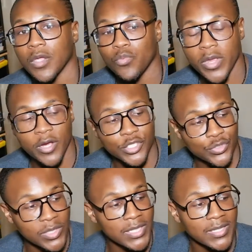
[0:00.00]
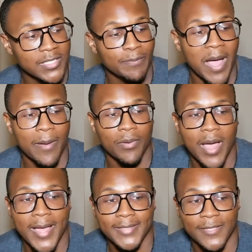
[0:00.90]
We are treating this Bible
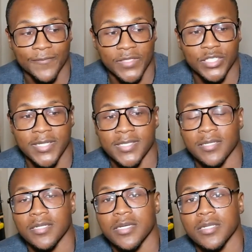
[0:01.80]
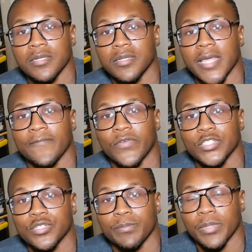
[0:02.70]
as if it's just a good little
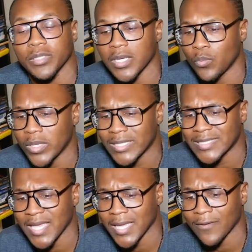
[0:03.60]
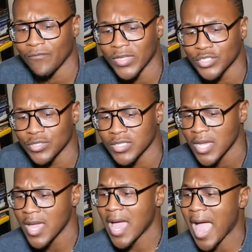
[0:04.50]
adventure book that we can take adventures
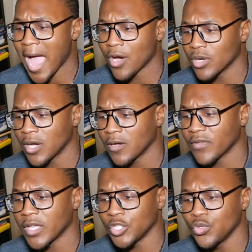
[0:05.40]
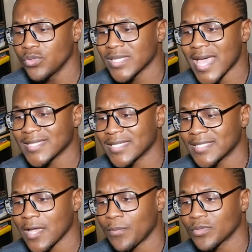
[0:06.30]
out of and use as
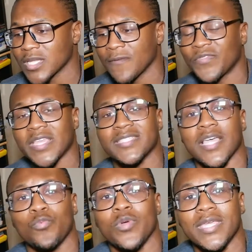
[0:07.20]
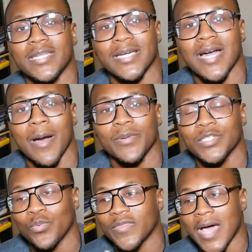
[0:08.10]
examples of things that we can
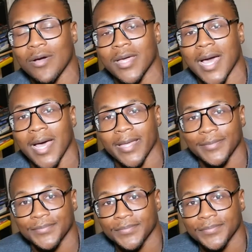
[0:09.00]
accomplish without God.